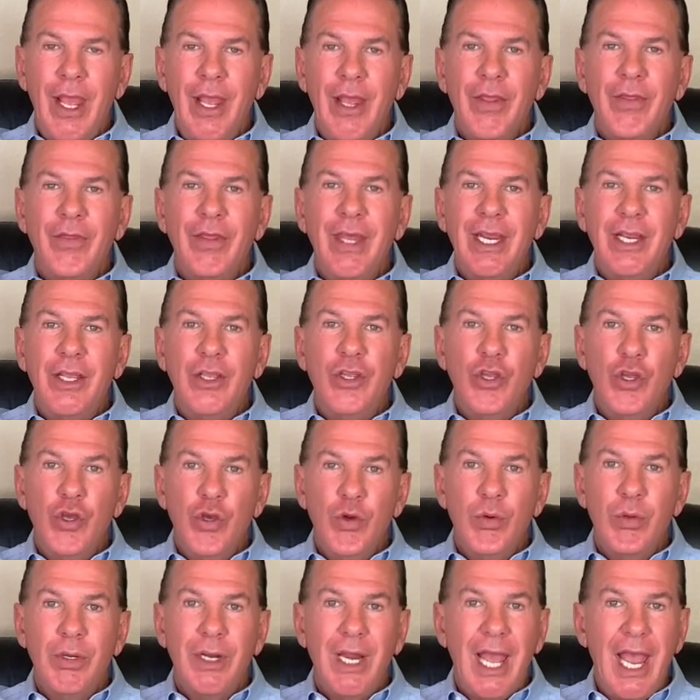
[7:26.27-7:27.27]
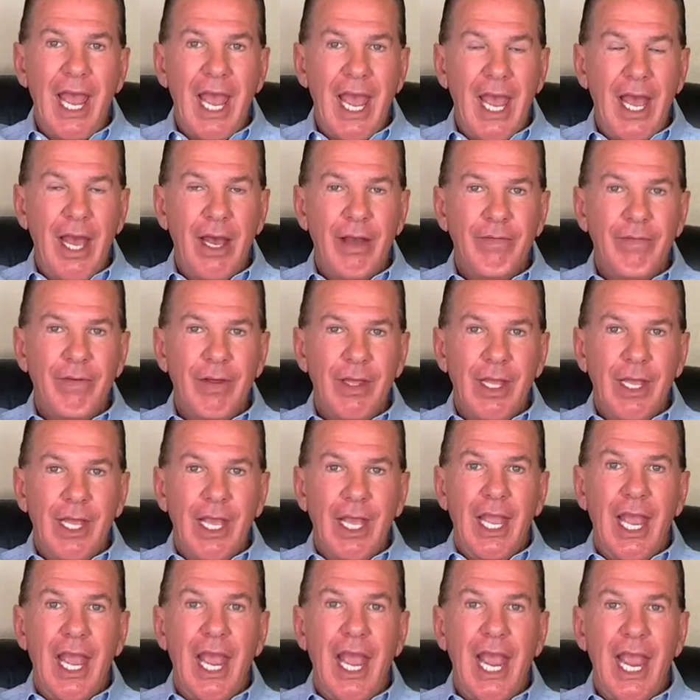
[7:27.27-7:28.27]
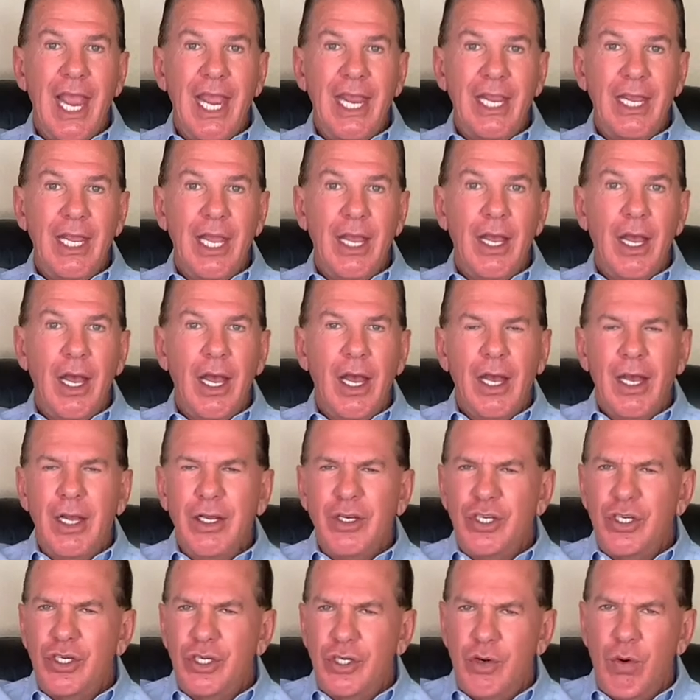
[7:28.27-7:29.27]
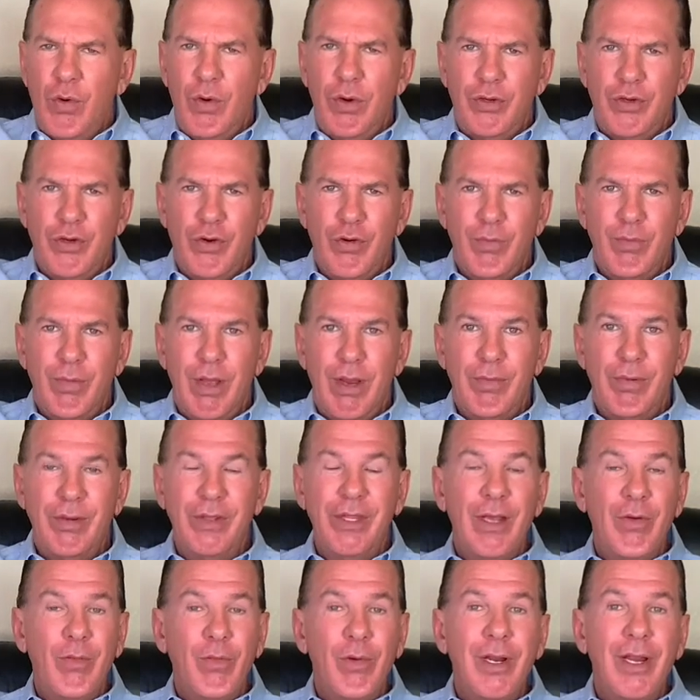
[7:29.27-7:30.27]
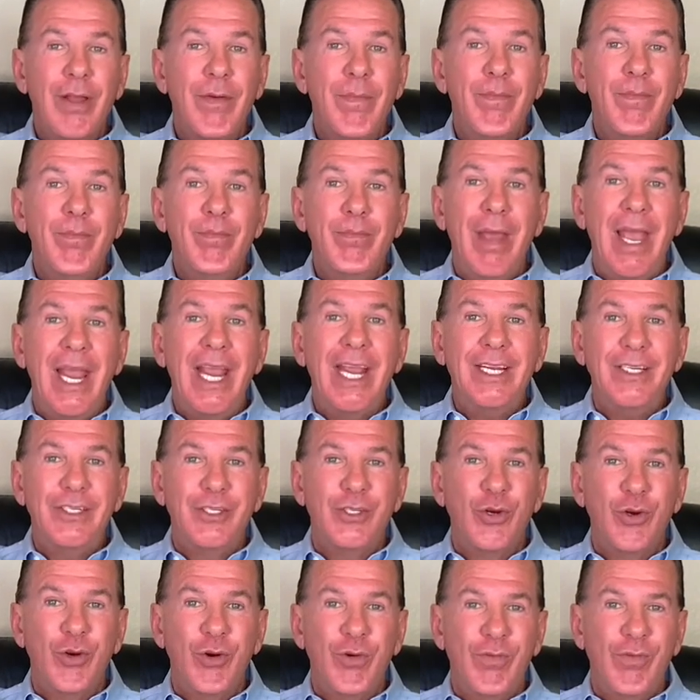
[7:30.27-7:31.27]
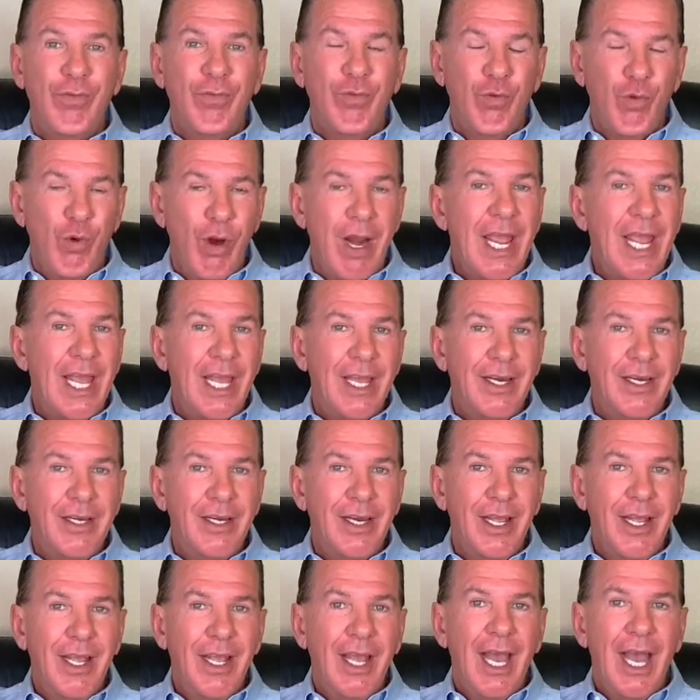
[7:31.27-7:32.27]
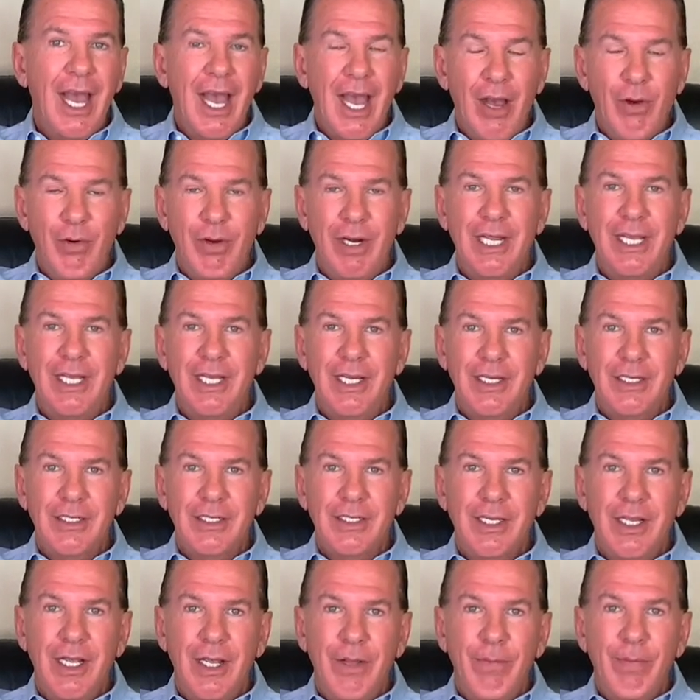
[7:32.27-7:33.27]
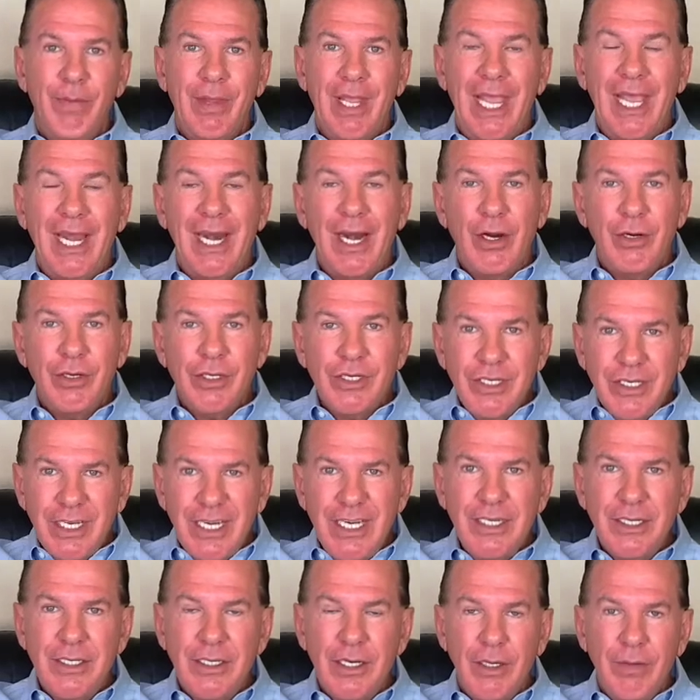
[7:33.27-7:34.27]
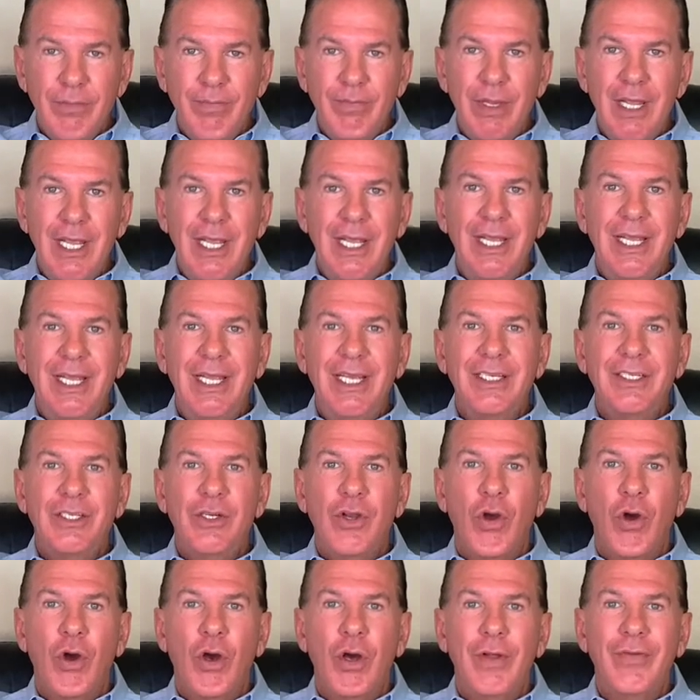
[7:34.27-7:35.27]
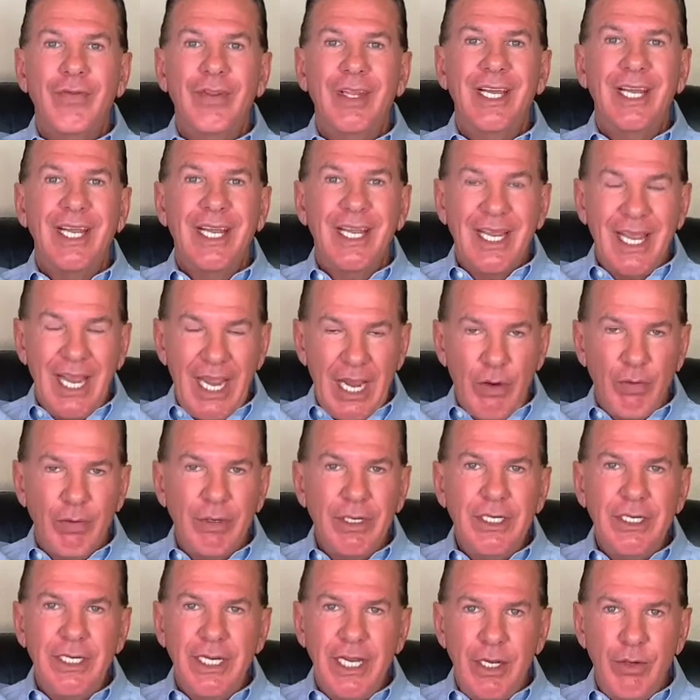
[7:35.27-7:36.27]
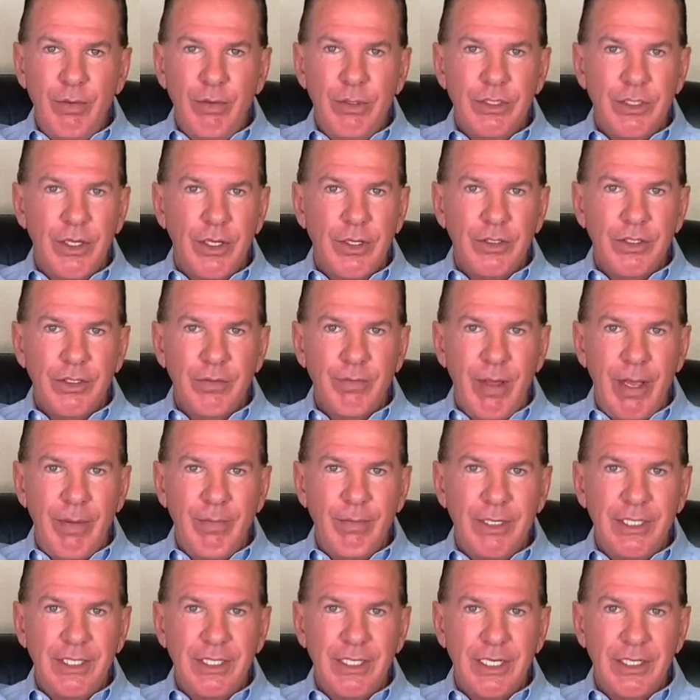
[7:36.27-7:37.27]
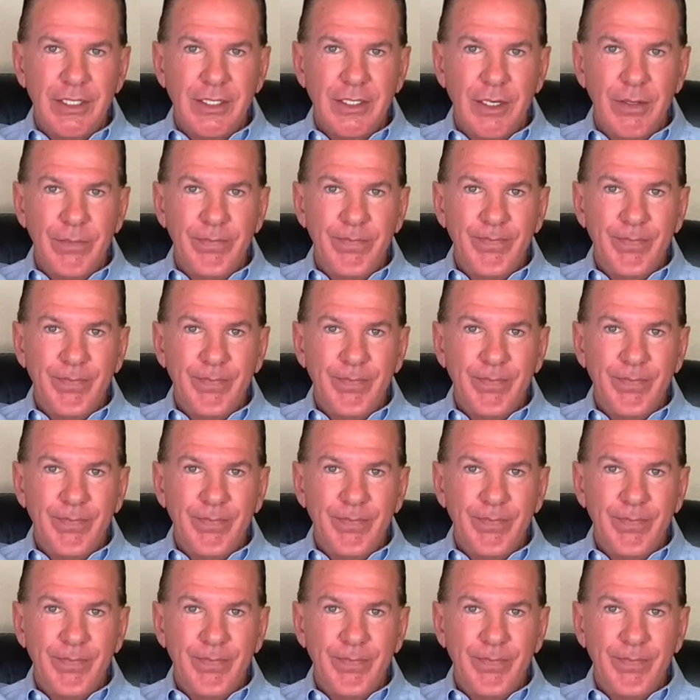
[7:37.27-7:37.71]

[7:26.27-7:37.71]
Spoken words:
that you will have a short-term memory that will amaze your friend how it is. And our system is called the Guaranteed Results Memory System,